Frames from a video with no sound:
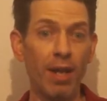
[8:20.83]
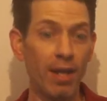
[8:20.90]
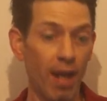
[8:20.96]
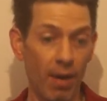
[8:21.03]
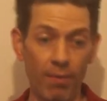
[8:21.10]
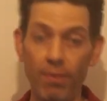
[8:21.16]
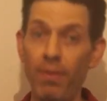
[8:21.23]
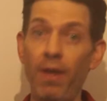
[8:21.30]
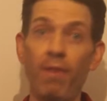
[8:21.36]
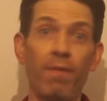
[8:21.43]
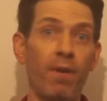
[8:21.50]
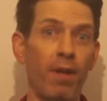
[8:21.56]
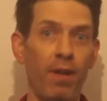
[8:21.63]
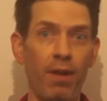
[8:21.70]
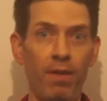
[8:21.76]
Now they're
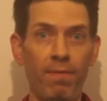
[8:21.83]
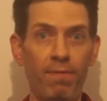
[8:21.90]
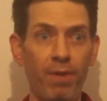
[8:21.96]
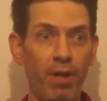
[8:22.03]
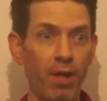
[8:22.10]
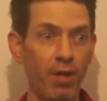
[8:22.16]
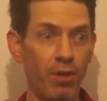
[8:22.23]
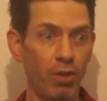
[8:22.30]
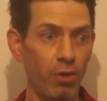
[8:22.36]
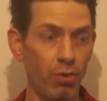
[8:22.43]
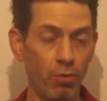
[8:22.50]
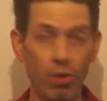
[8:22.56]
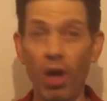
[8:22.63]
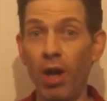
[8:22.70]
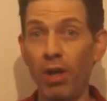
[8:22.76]
gonna feed
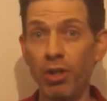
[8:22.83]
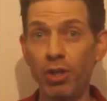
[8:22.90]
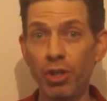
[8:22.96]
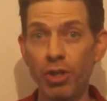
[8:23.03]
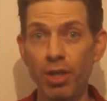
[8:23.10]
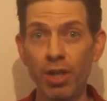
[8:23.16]
you lunch,